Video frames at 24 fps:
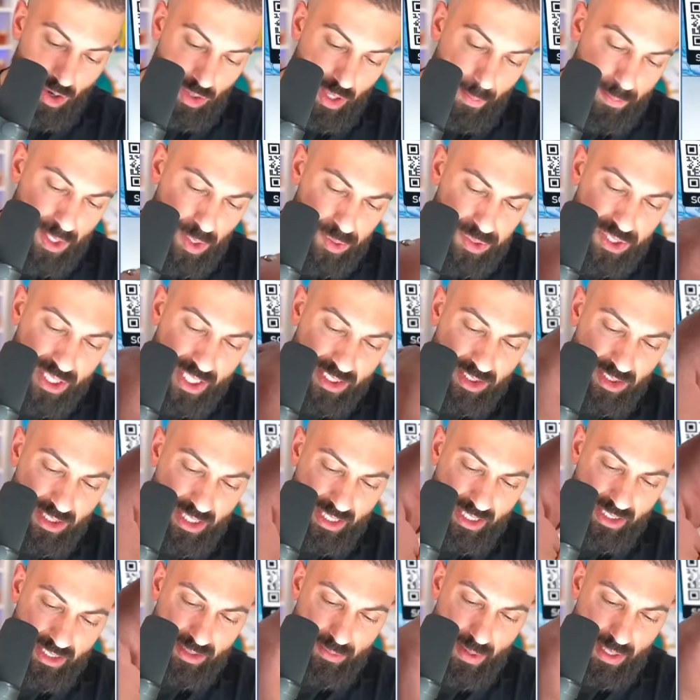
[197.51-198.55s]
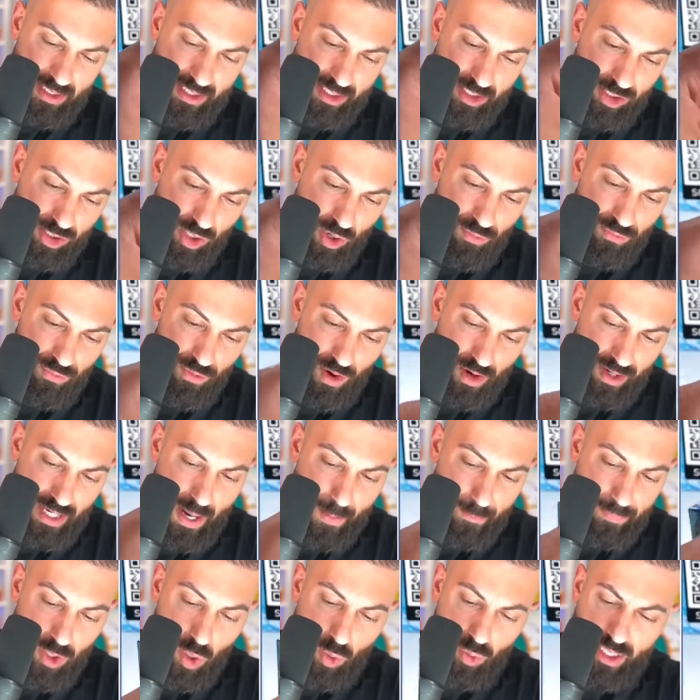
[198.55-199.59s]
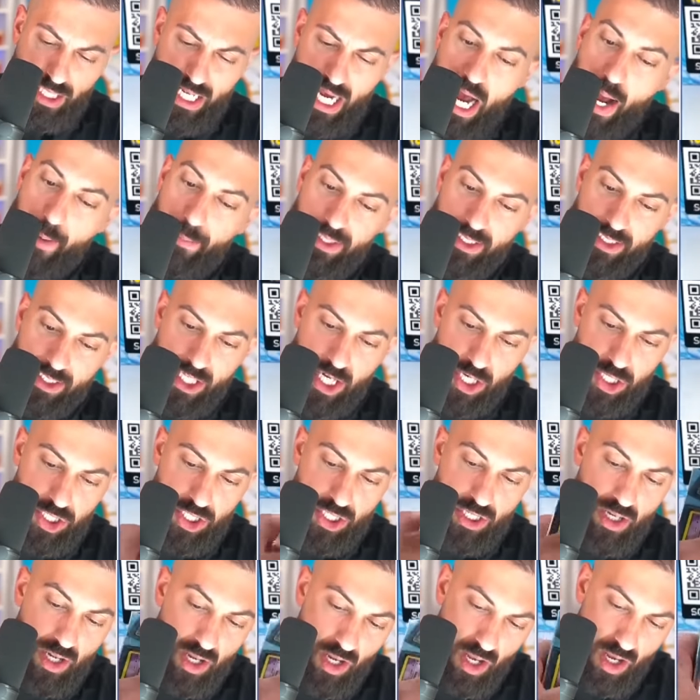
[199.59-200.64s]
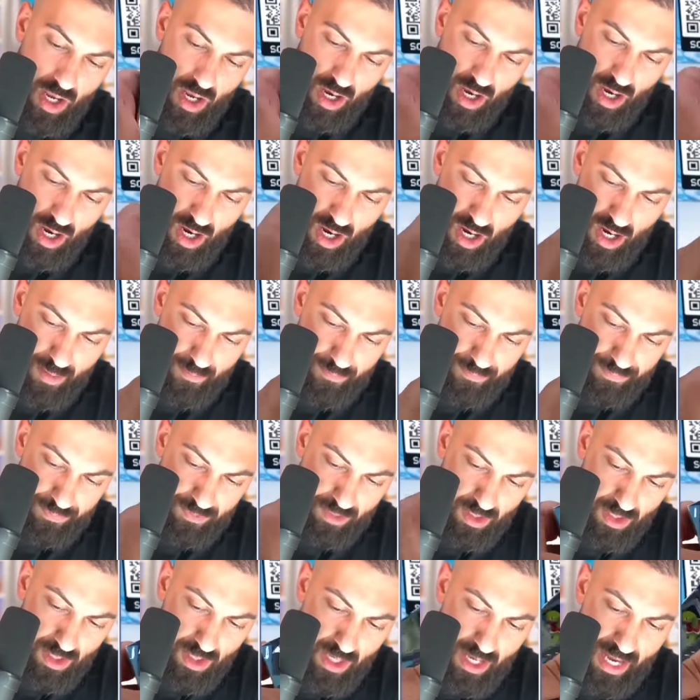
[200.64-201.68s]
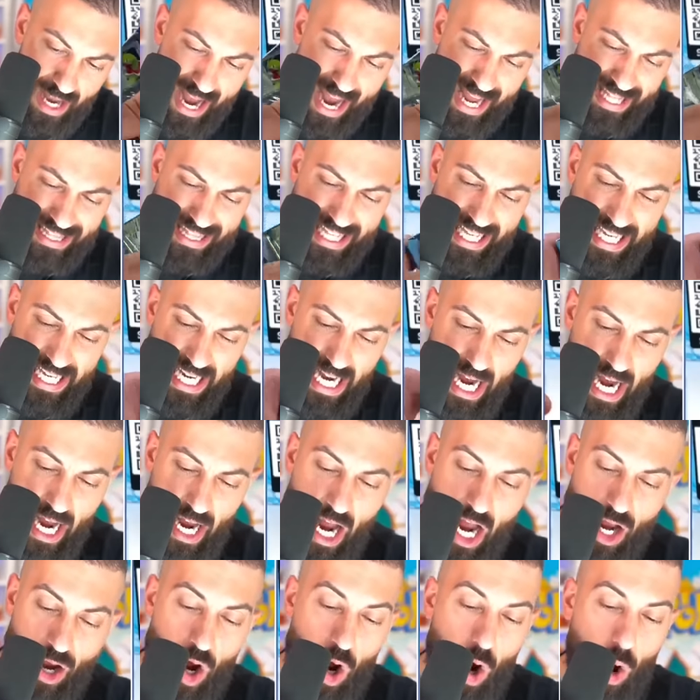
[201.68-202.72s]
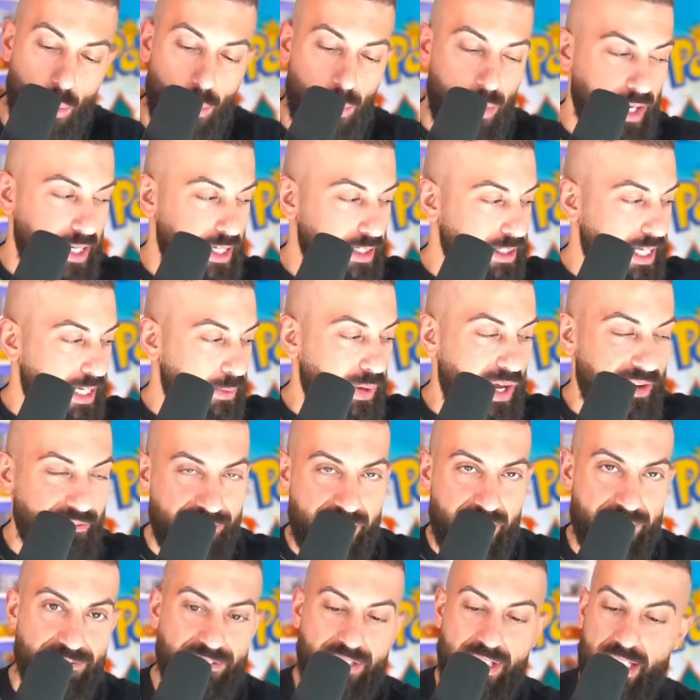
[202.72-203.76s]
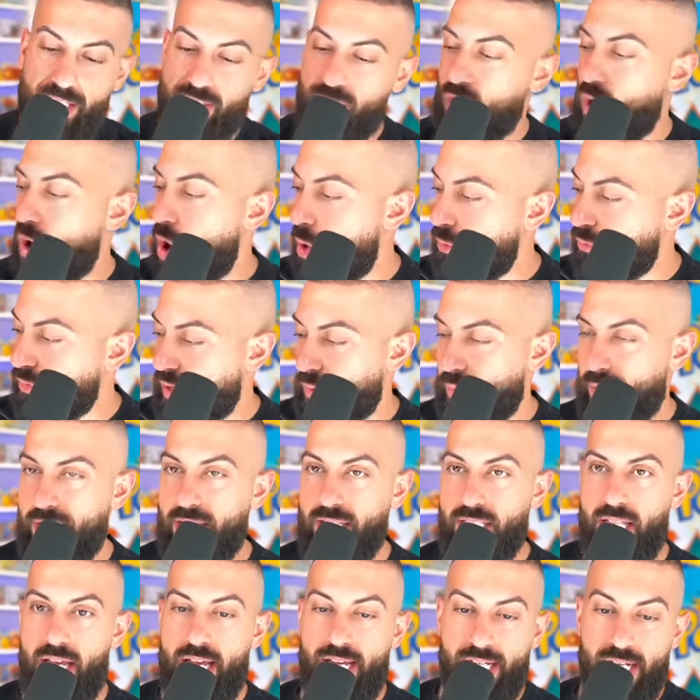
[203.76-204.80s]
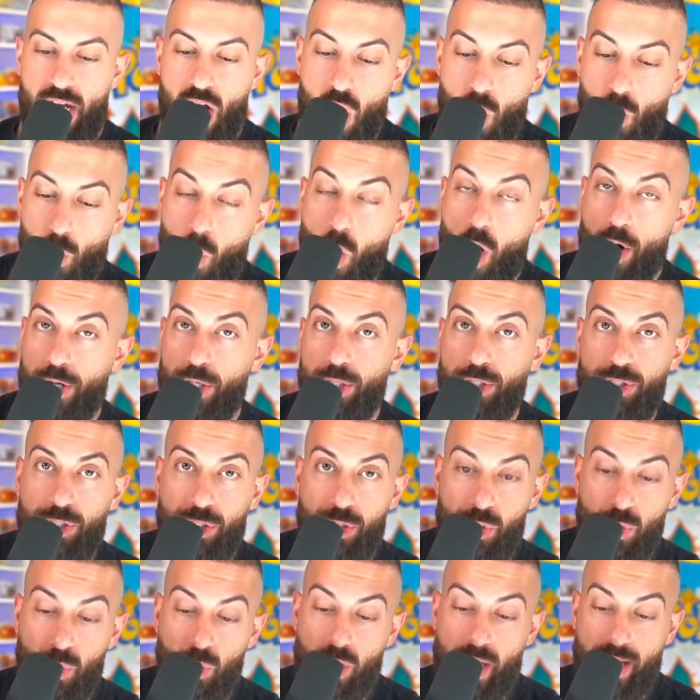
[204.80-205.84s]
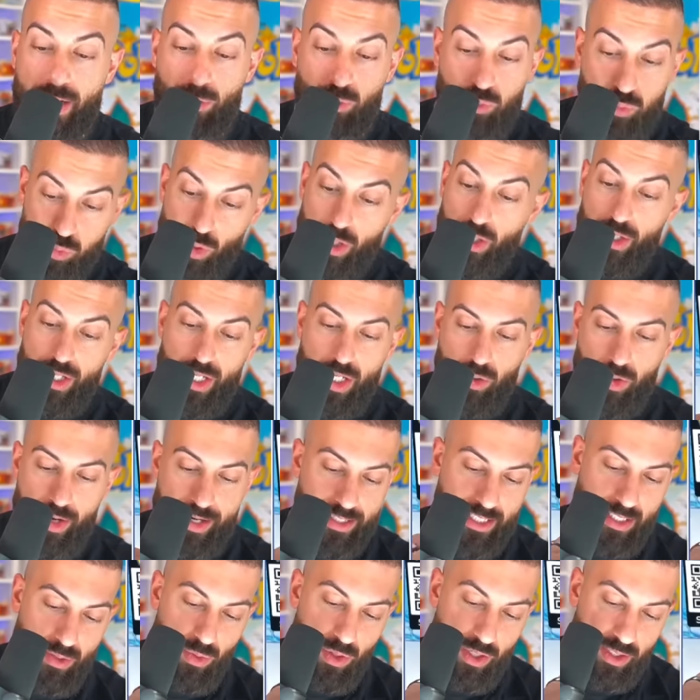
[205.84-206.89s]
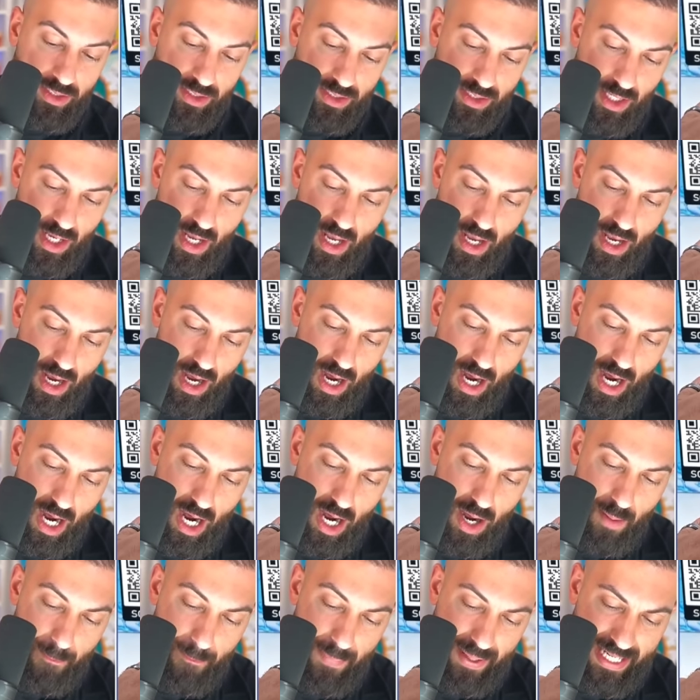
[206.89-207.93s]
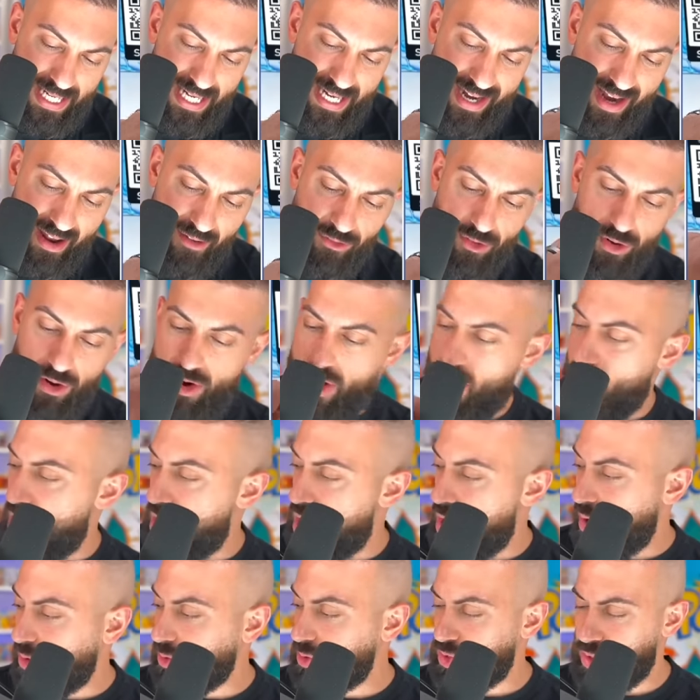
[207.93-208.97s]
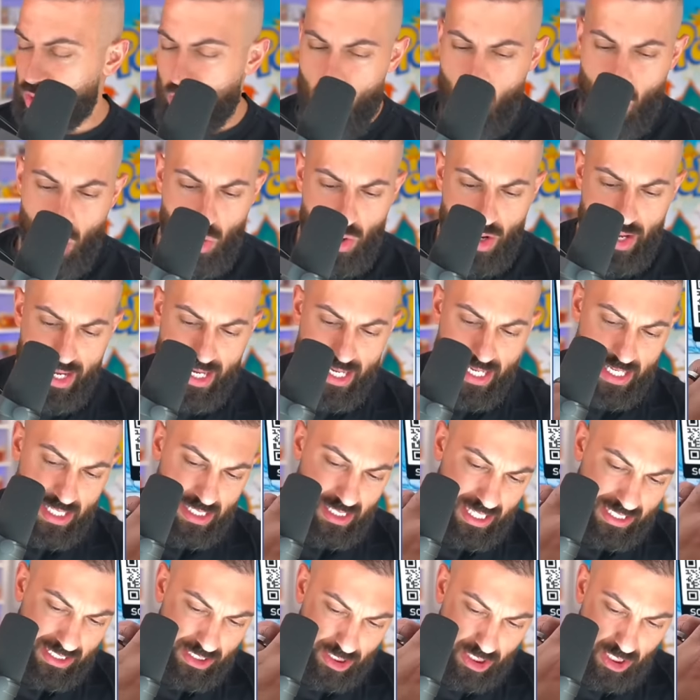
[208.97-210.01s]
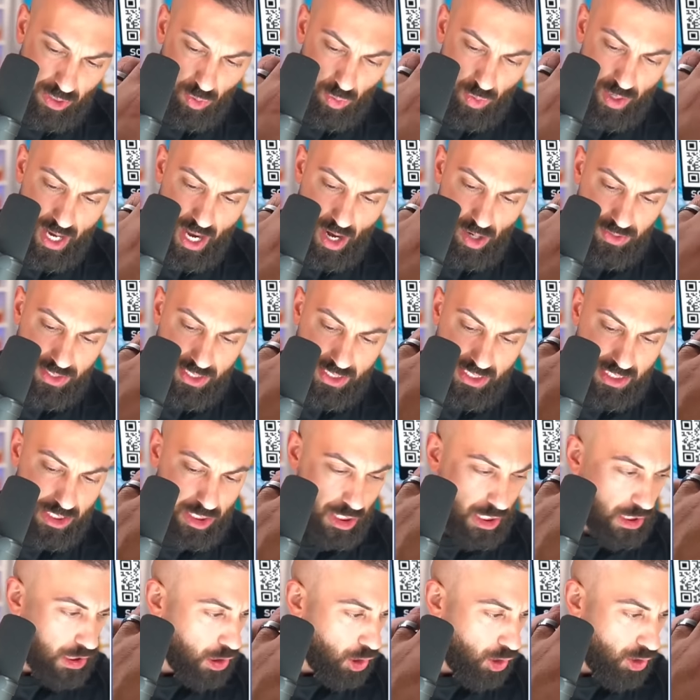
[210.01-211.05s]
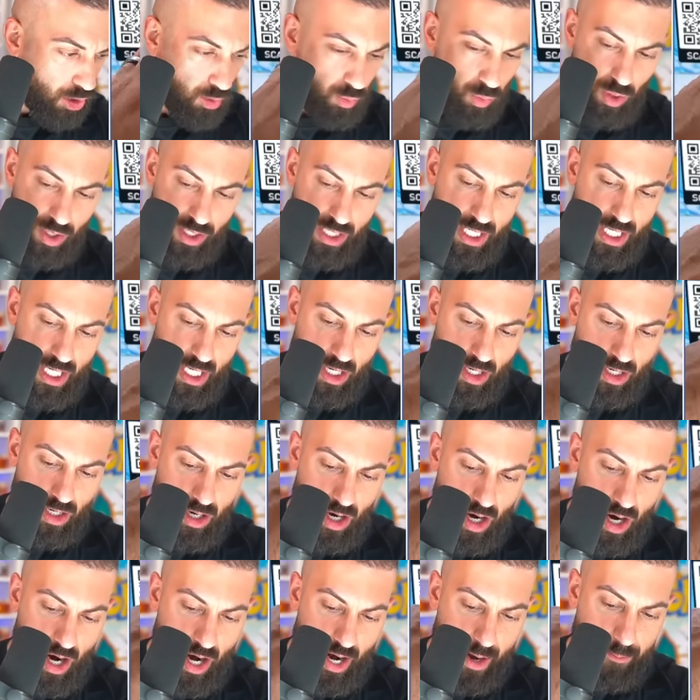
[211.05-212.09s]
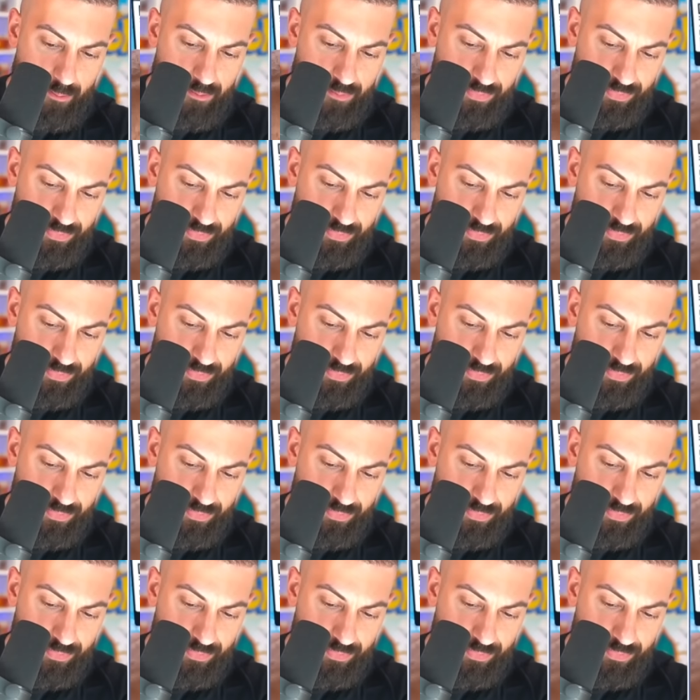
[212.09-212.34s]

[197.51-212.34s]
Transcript: Let me know what you guys are thinking about these so far down below in the comments section. Um... I think, I, I hope we could, like, we have fifteen, so hopefully we get, like, one or two, like, really crazy ones. Um, but you never know, so let's see what we got on this third one here. All right.